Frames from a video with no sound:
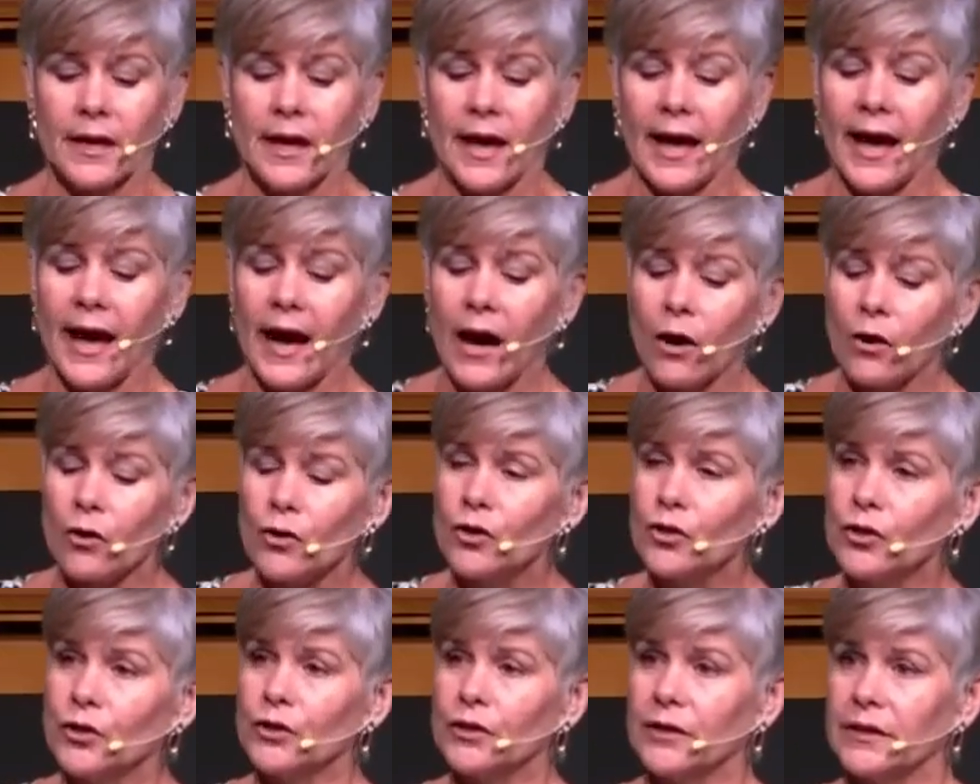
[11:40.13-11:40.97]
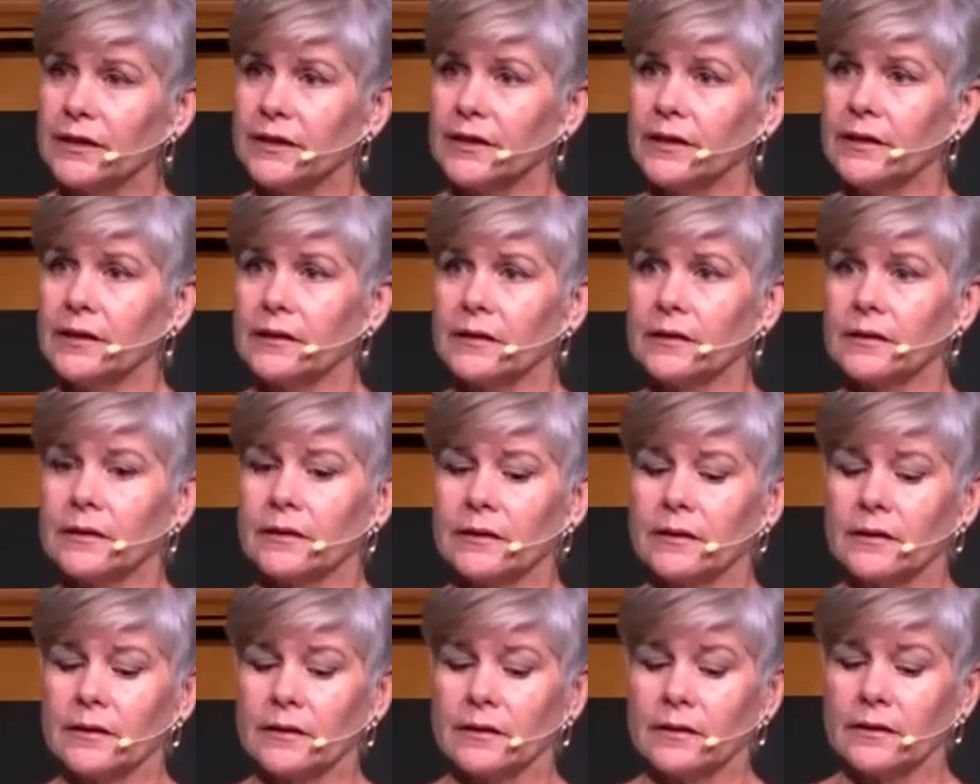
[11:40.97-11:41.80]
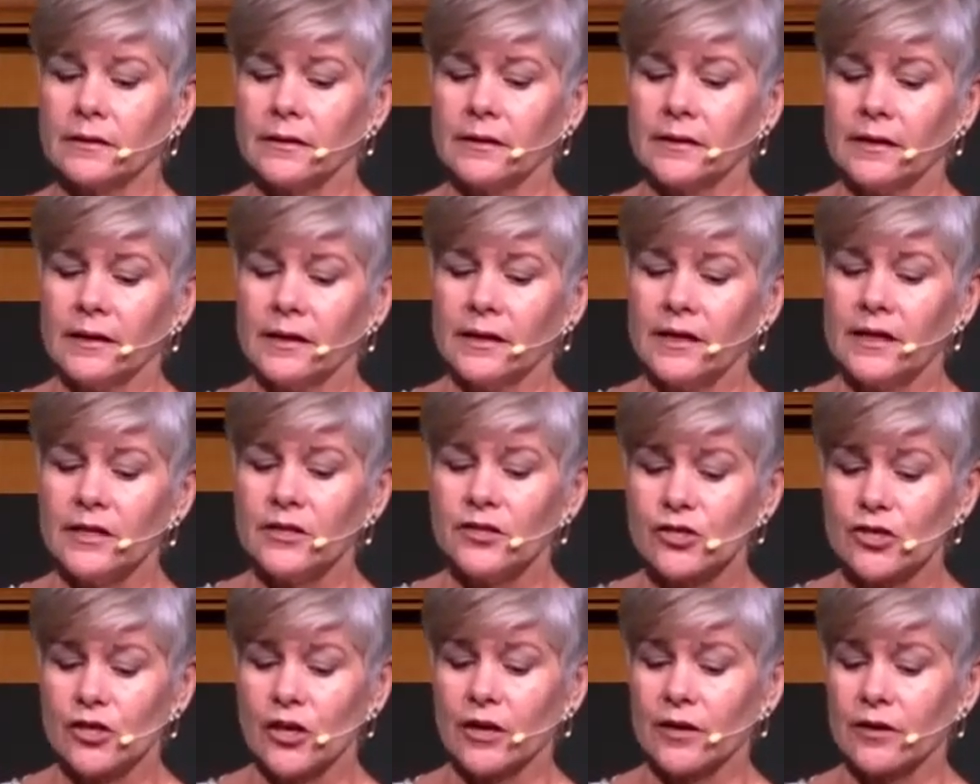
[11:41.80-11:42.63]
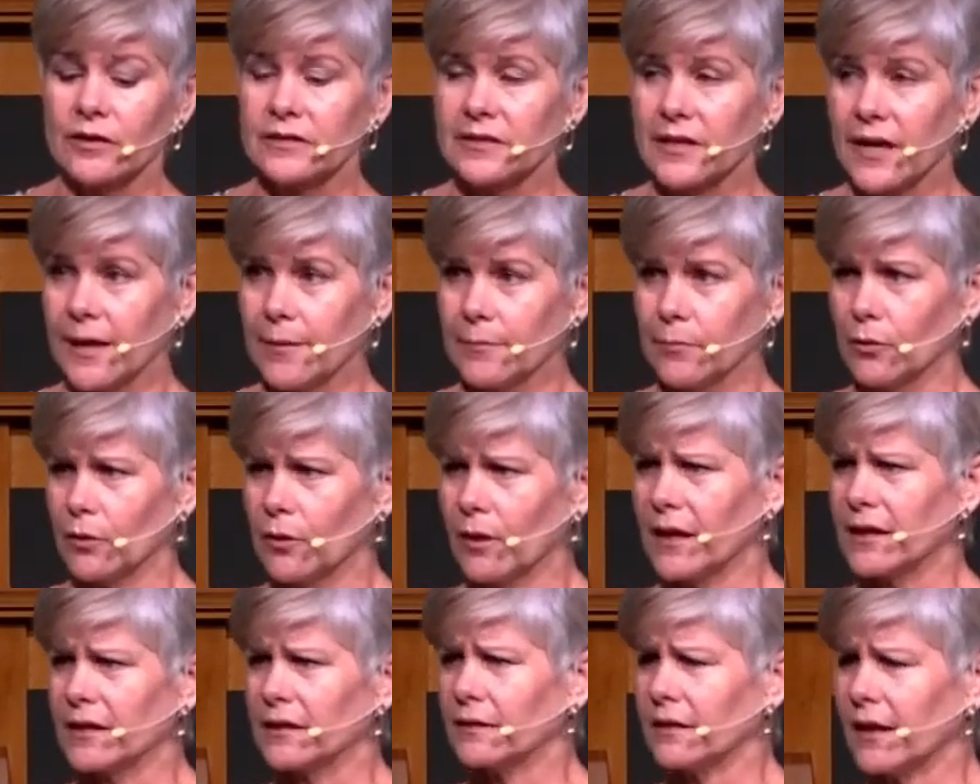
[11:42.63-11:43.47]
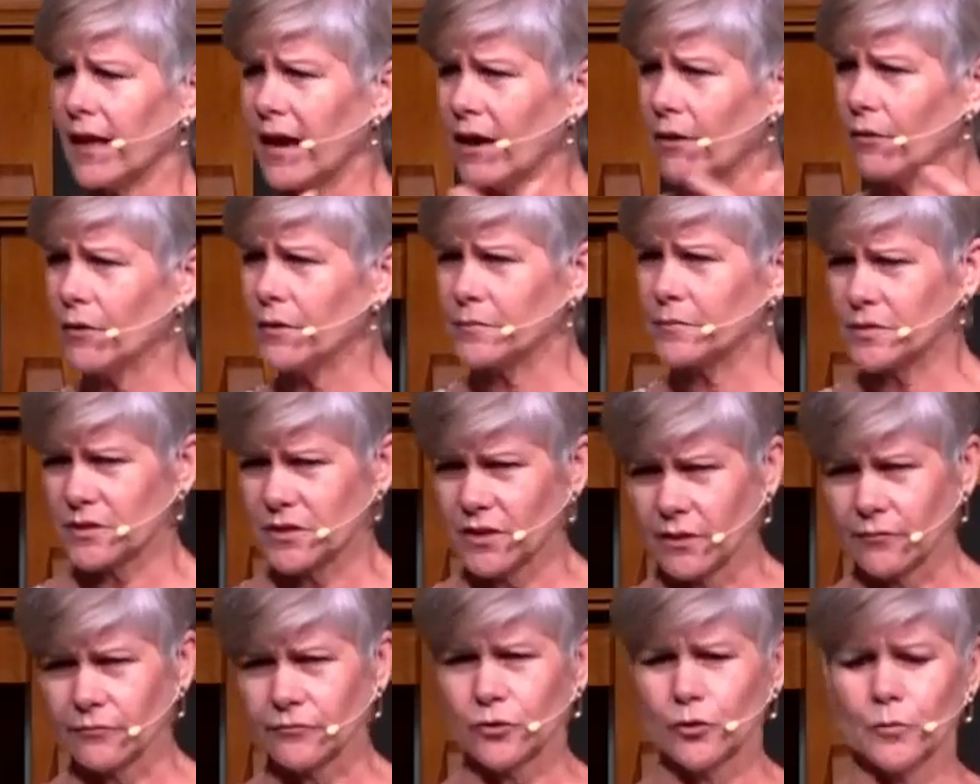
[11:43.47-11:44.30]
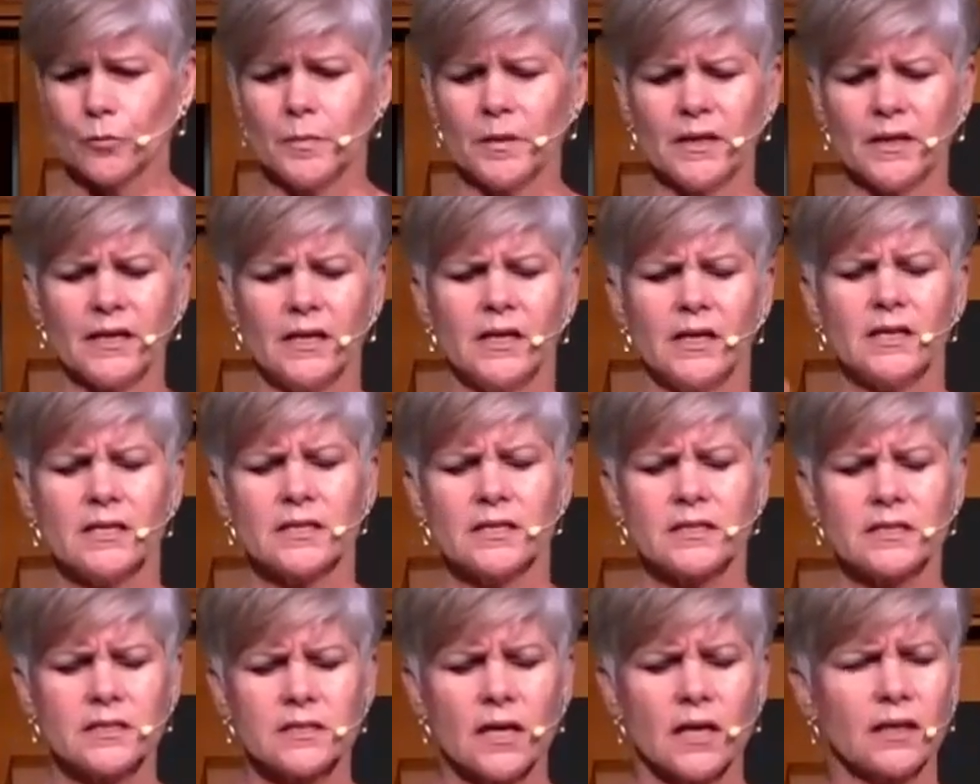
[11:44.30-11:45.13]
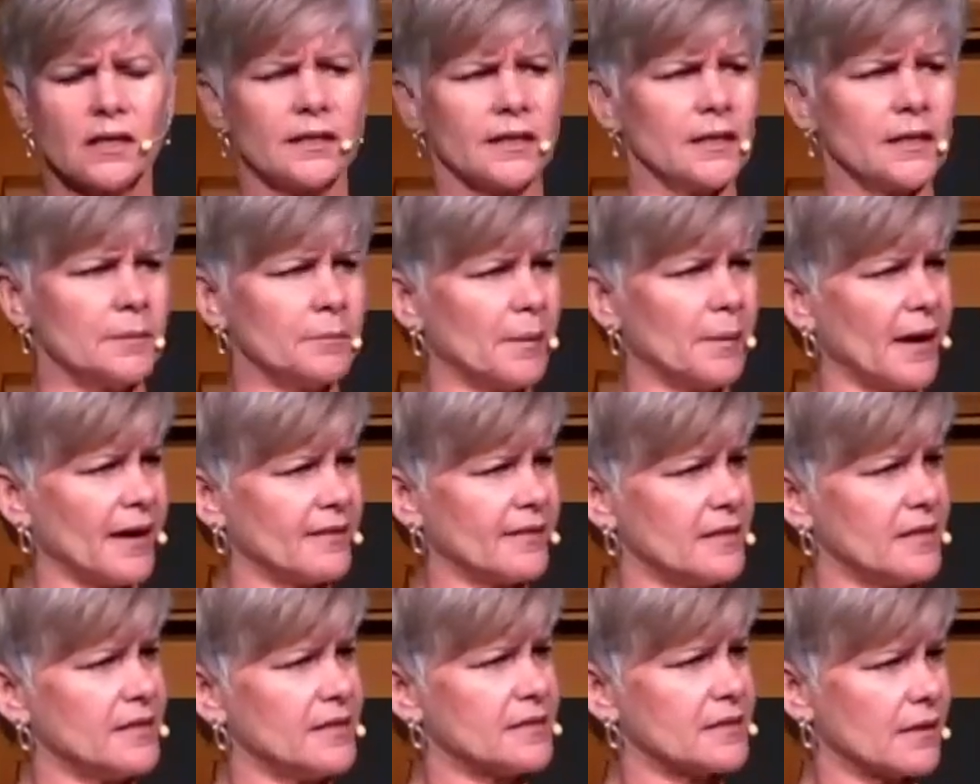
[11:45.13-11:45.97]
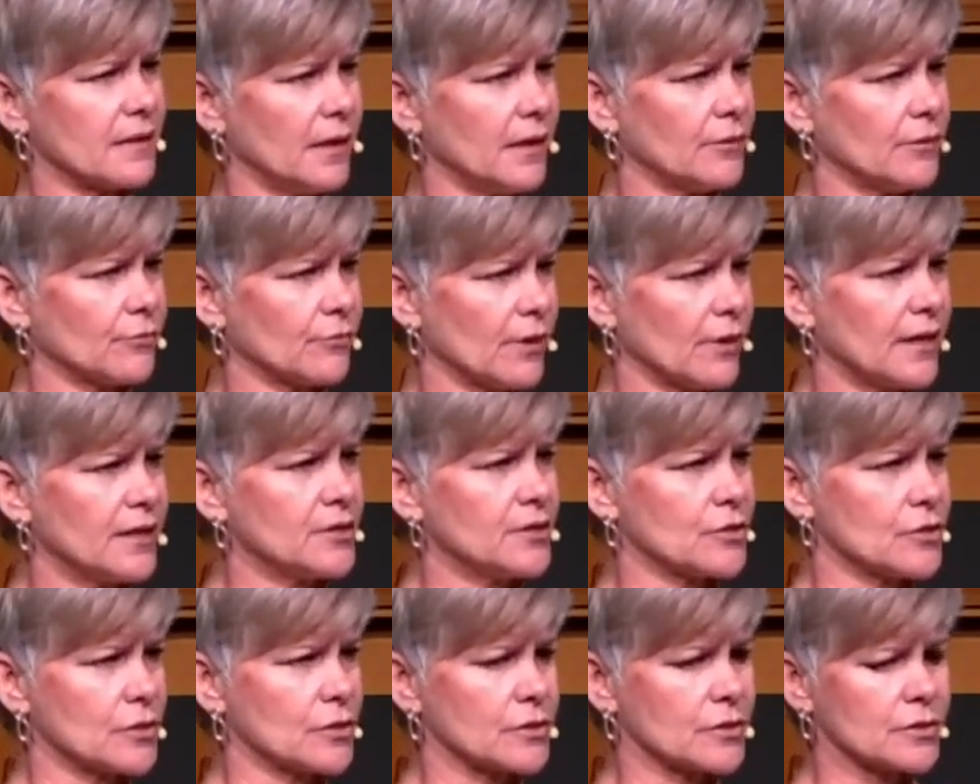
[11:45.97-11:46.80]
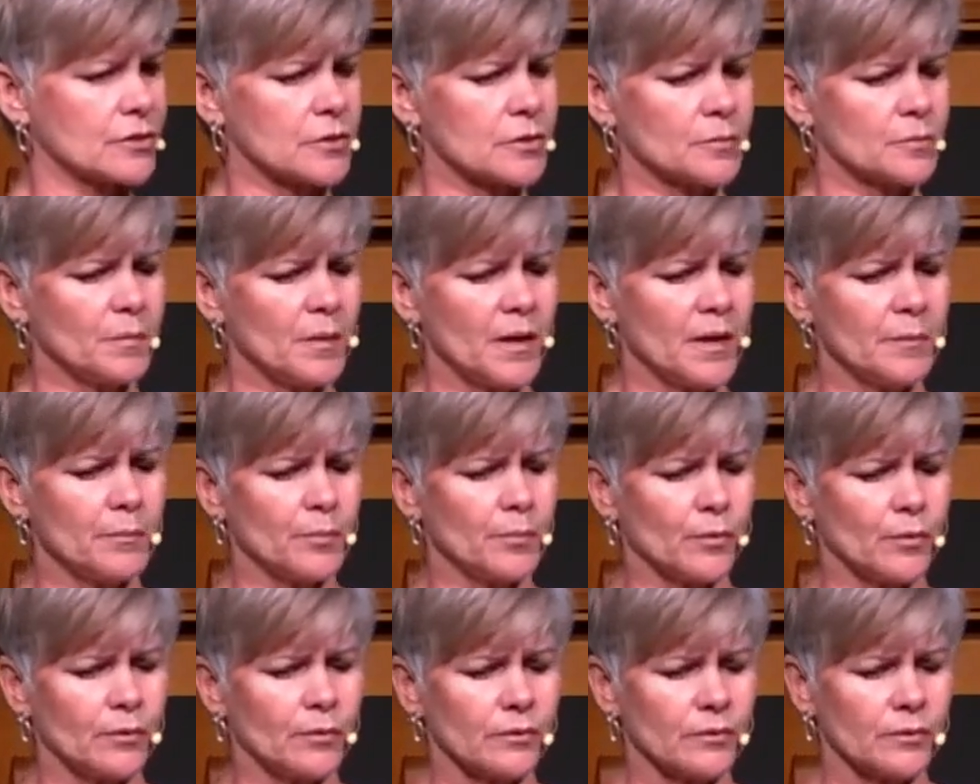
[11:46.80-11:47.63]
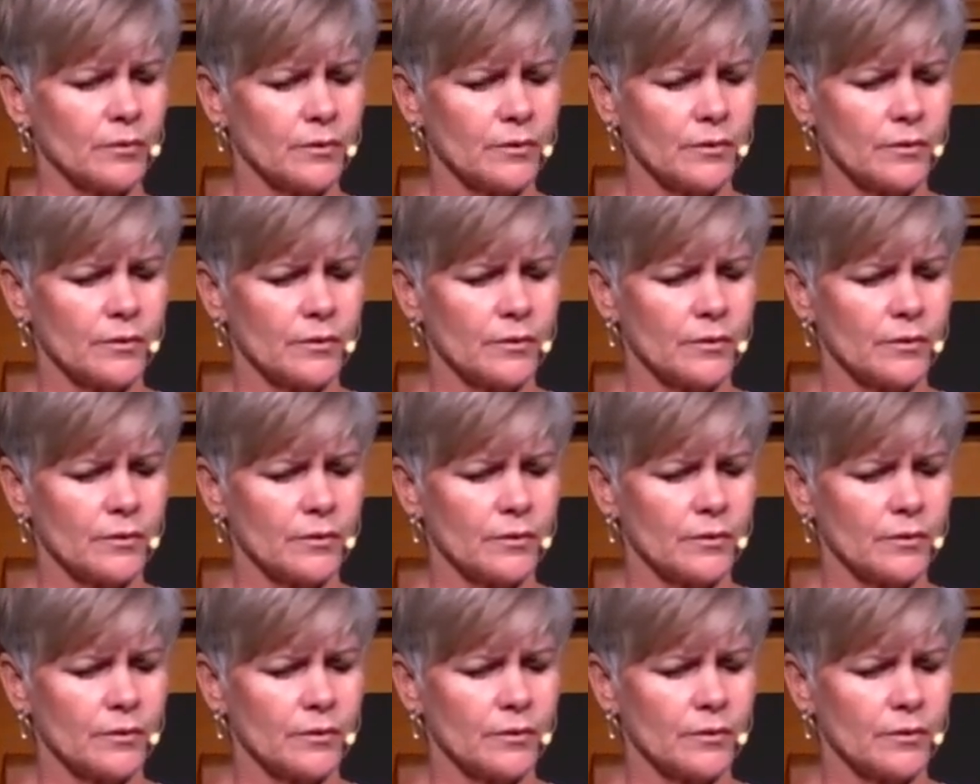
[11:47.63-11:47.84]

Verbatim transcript: How could he share a table and allow himself to be sullied by these unrighteous people?